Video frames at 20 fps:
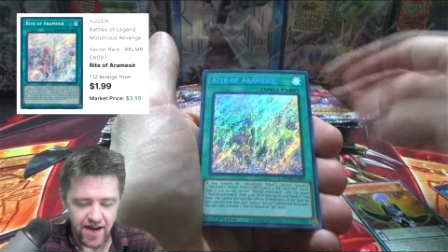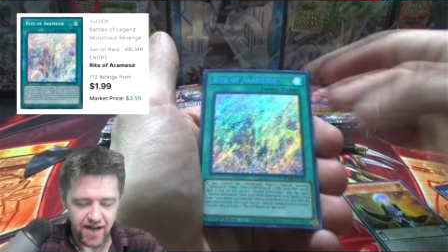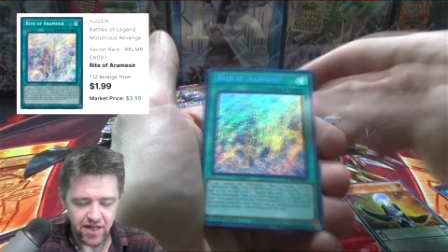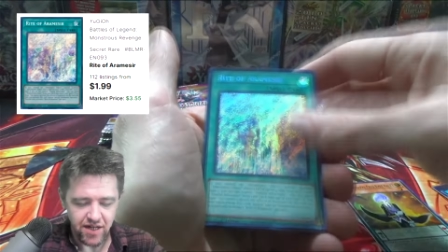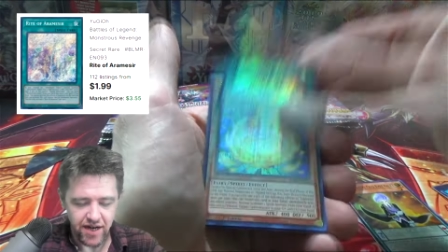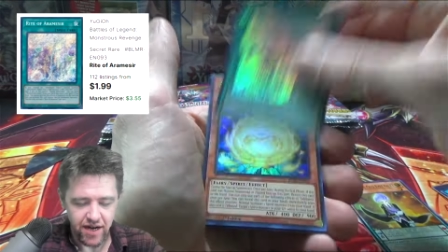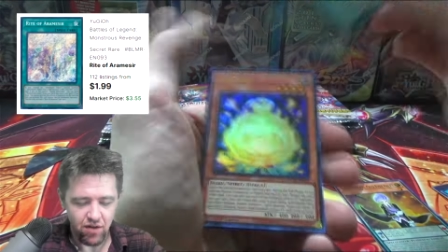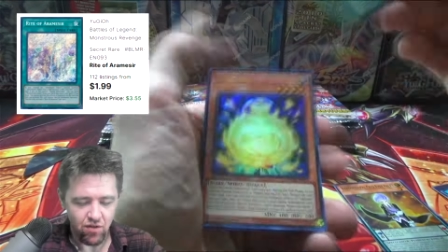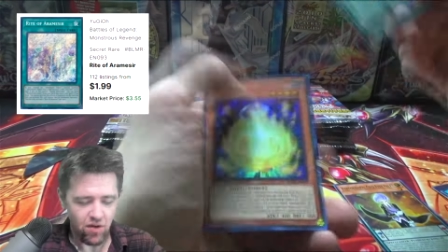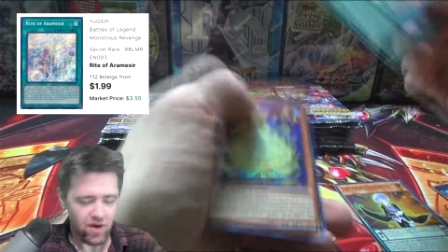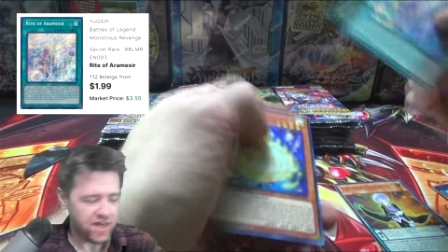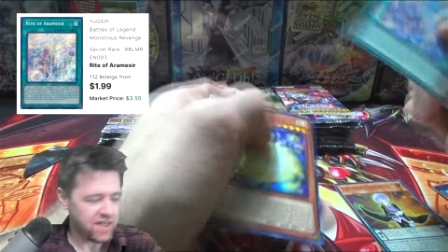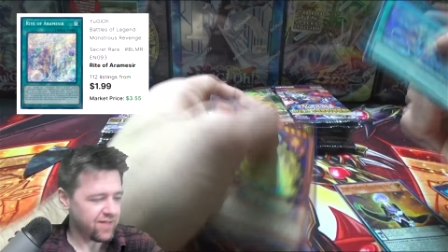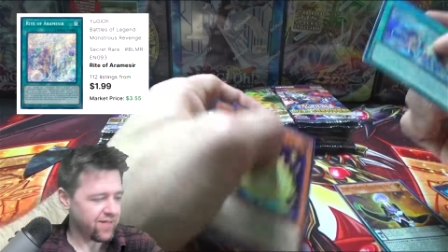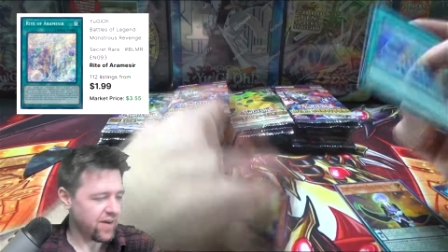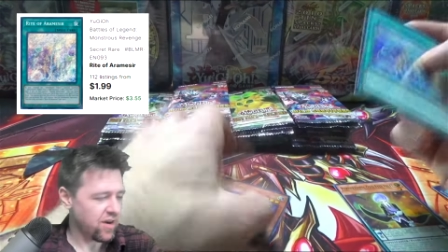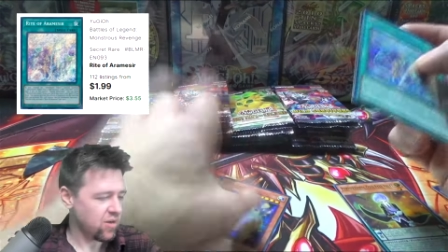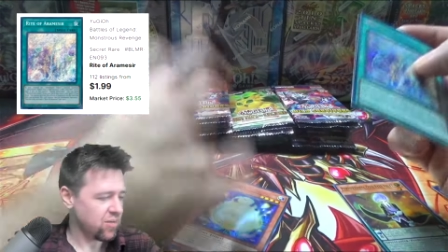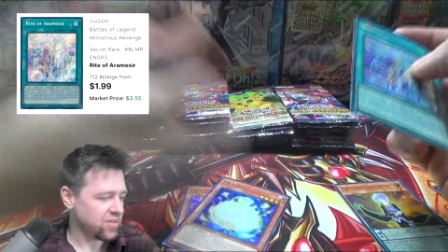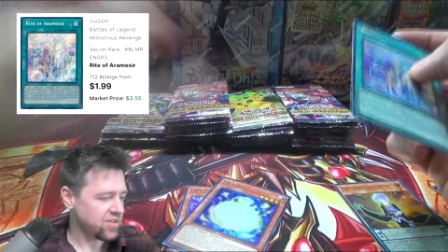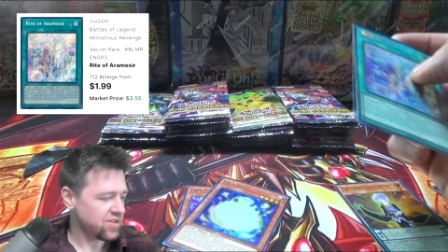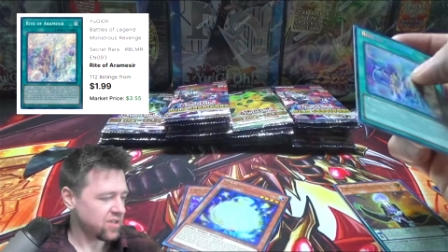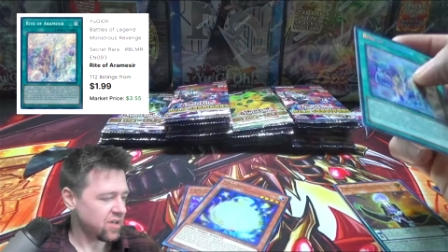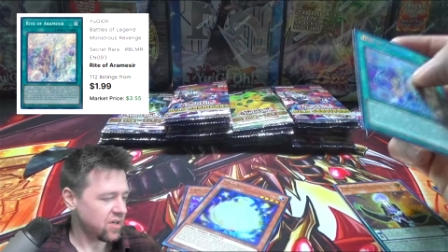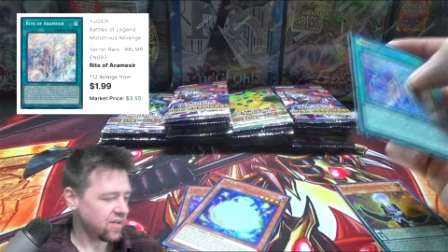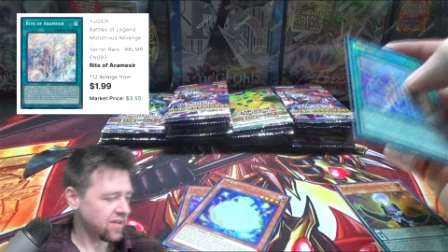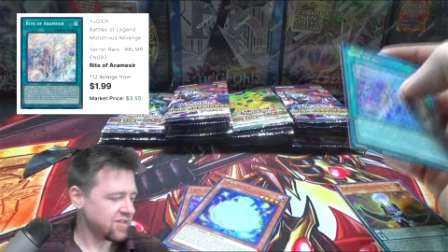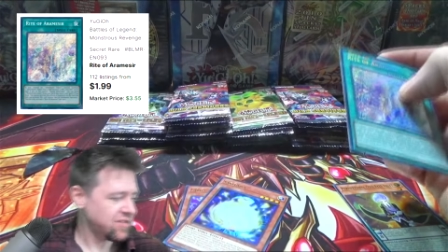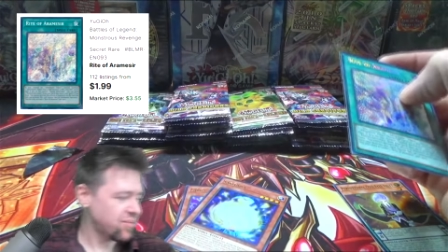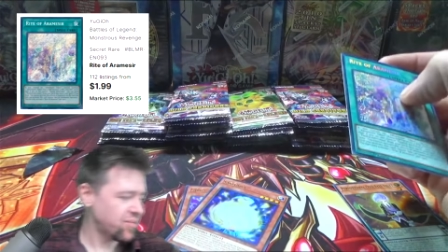right to Vera Masira,
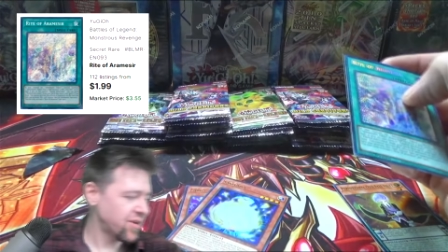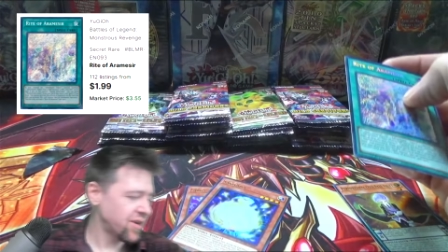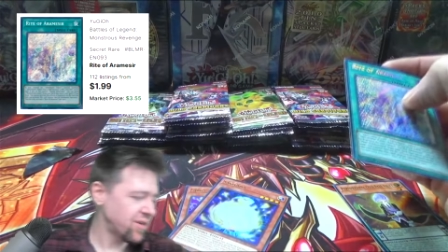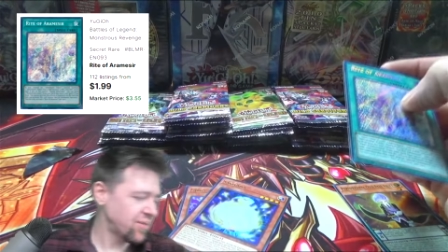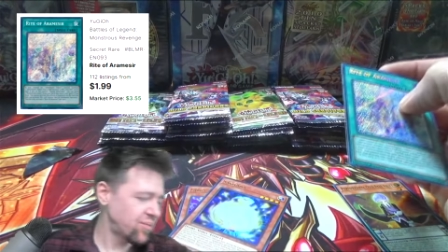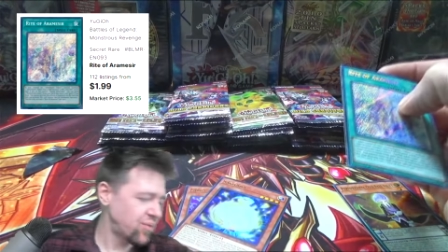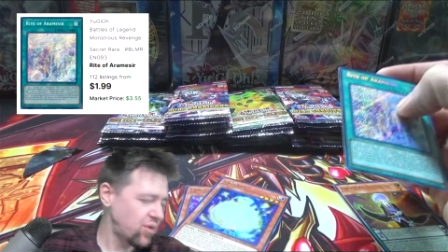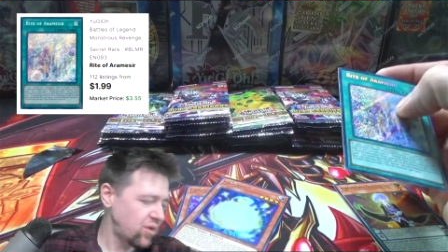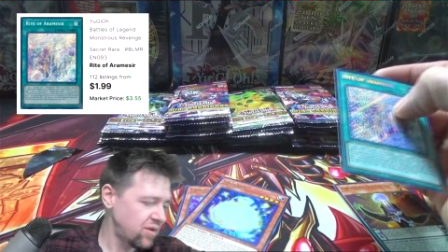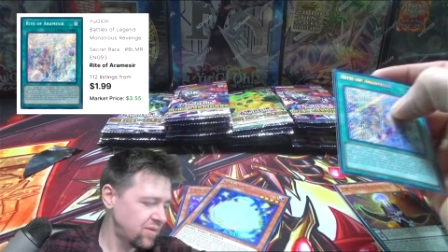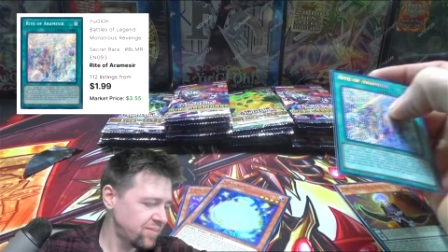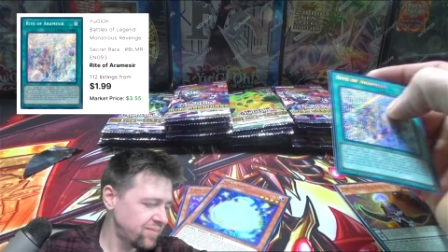that's a pretty good pull.